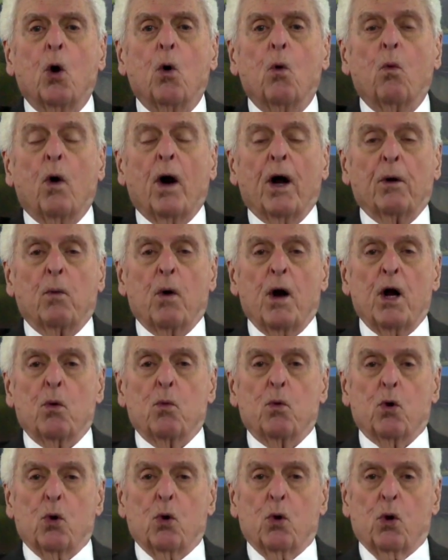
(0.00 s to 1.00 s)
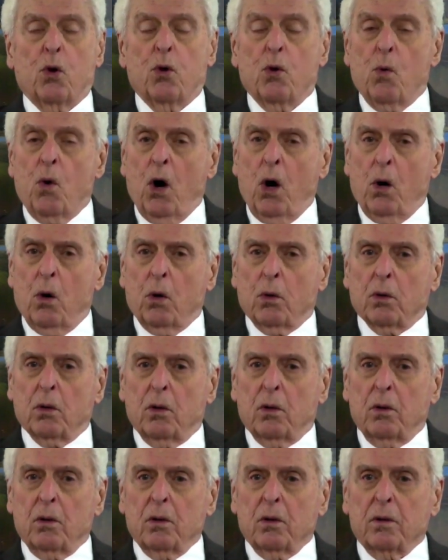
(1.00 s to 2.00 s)
when we rule the world.
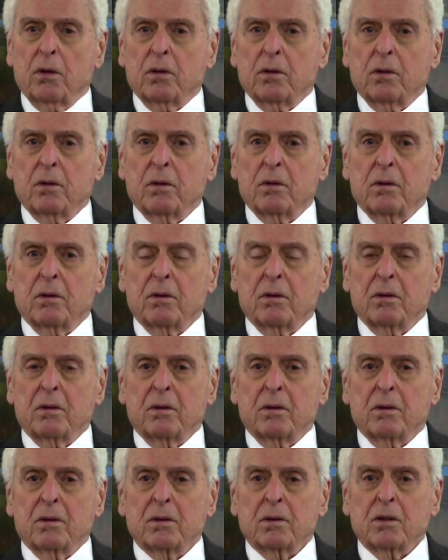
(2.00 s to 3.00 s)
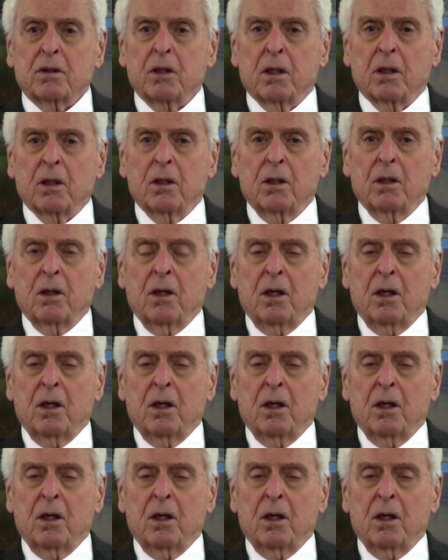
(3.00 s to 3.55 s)
See?